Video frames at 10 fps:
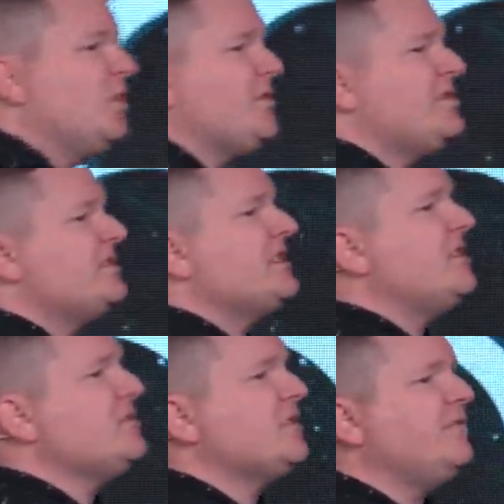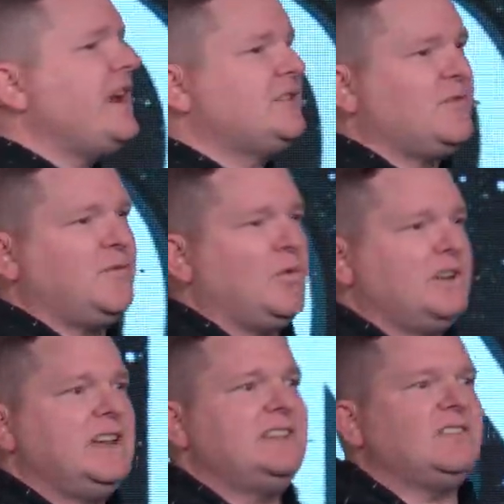wilderness, and he goes and fasts for
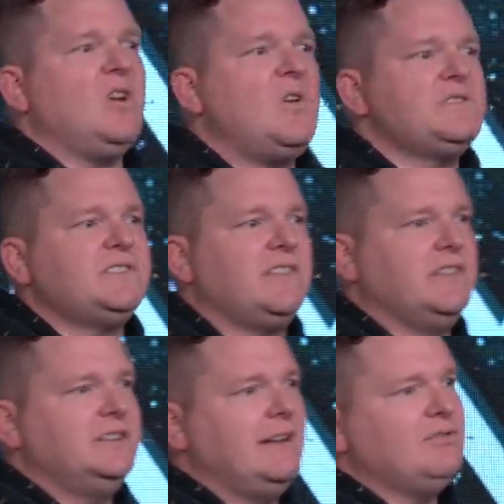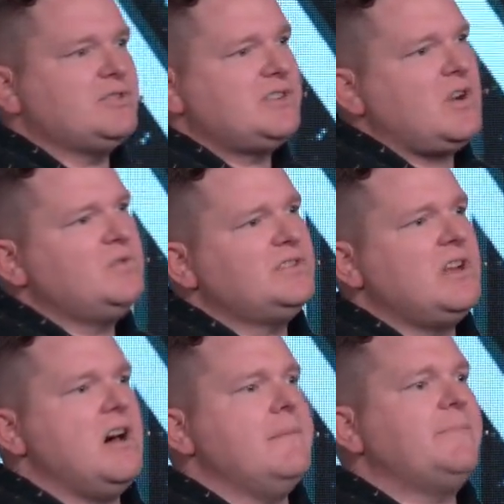40 days, and all of a sudden the devil shows
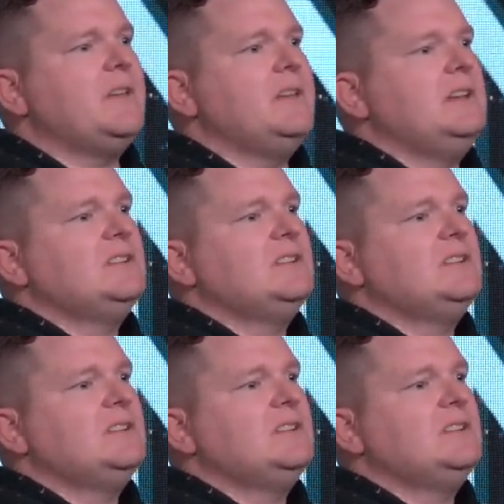up,